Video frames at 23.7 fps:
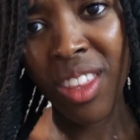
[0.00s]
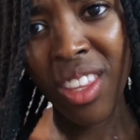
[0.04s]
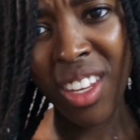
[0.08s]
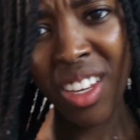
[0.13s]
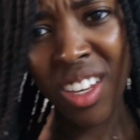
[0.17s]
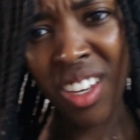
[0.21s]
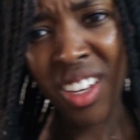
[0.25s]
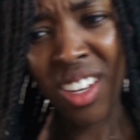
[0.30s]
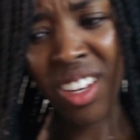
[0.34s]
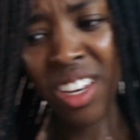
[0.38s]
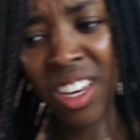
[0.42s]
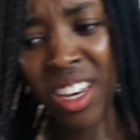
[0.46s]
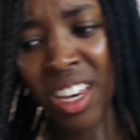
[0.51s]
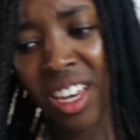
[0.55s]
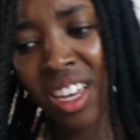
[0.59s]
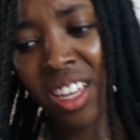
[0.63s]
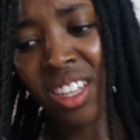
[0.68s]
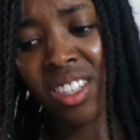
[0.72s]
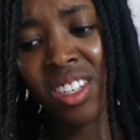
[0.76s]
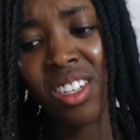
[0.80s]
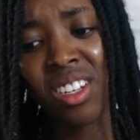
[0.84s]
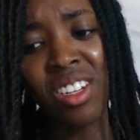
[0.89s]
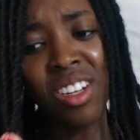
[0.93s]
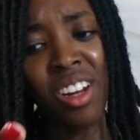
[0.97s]
the
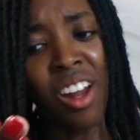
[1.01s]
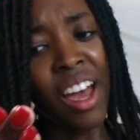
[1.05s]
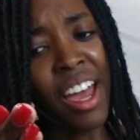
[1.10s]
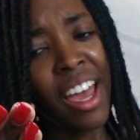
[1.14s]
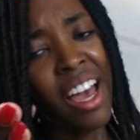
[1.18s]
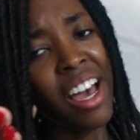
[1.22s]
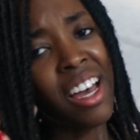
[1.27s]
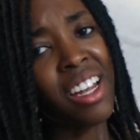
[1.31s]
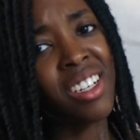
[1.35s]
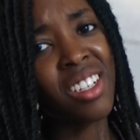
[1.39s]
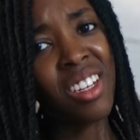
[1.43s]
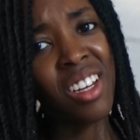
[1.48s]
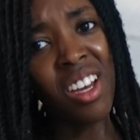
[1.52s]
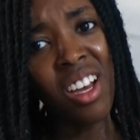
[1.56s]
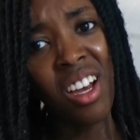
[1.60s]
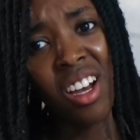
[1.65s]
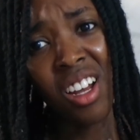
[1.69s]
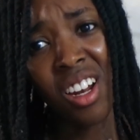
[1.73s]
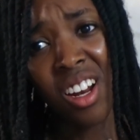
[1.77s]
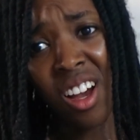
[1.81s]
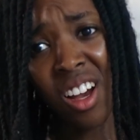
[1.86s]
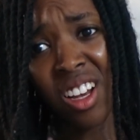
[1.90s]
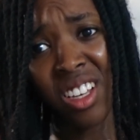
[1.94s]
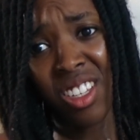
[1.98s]
incident I had
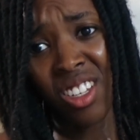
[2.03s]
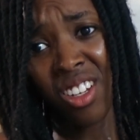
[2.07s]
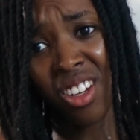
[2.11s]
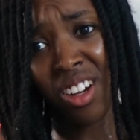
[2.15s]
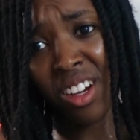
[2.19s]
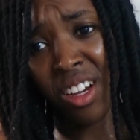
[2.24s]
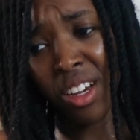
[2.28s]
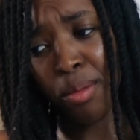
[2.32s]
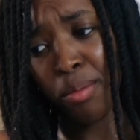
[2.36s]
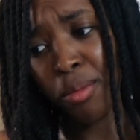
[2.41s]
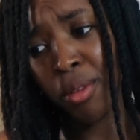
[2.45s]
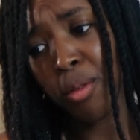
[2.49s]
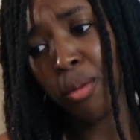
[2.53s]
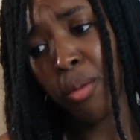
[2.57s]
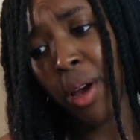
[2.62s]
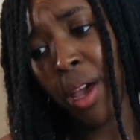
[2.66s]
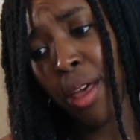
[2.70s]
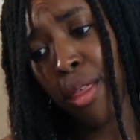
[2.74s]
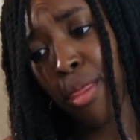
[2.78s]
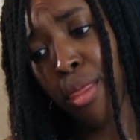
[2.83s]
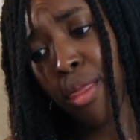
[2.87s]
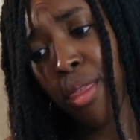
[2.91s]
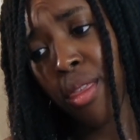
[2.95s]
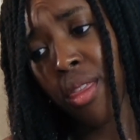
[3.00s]
last time
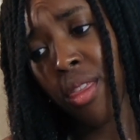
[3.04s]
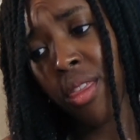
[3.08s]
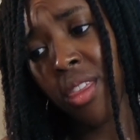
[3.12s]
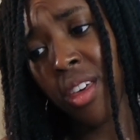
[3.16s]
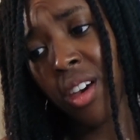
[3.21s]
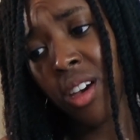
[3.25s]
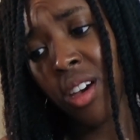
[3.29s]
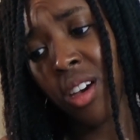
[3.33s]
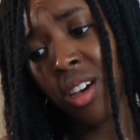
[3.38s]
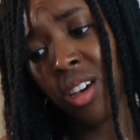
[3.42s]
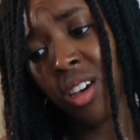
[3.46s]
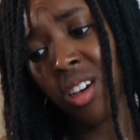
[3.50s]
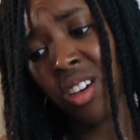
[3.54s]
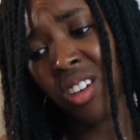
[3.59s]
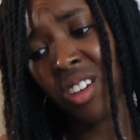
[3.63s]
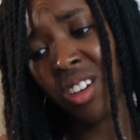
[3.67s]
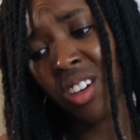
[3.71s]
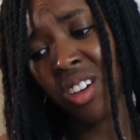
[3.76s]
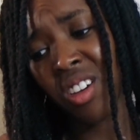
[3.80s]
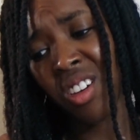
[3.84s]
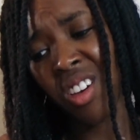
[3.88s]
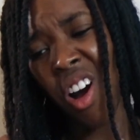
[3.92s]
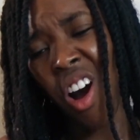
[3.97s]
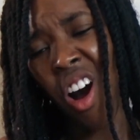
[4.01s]
with the
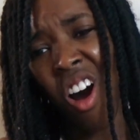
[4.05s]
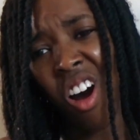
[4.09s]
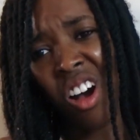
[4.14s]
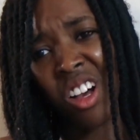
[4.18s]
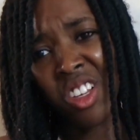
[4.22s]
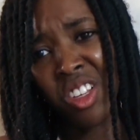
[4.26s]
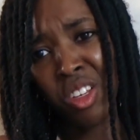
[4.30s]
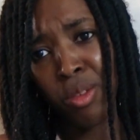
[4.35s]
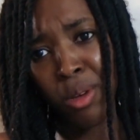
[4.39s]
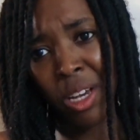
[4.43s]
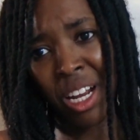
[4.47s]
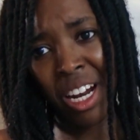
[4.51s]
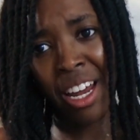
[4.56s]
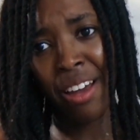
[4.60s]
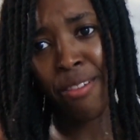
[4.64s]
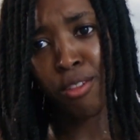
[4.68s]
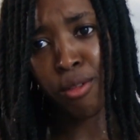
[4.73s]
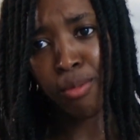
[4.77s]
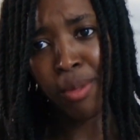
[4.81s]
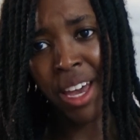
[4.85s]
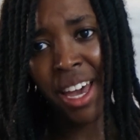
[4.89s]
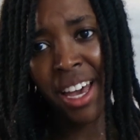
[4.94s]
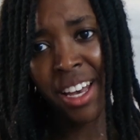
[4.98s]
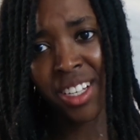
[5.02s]
cast being left
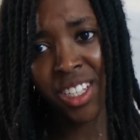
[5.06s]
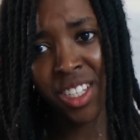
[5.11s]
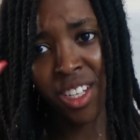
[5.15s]
on my hair.